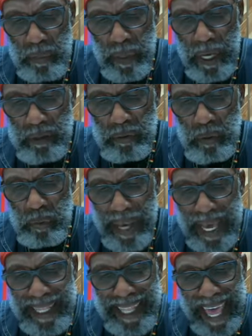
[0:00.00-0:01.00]
possible
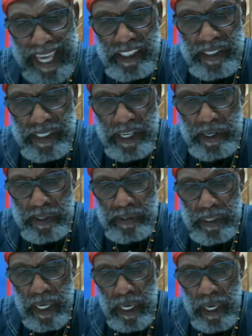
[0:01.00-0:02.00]
by Lacks sales,
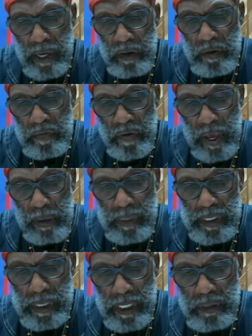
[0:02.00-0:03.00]
and her
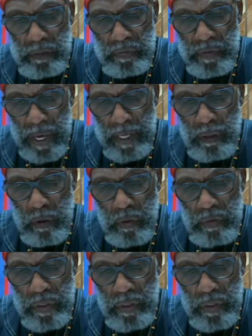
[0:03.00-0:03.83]
family's legal fight over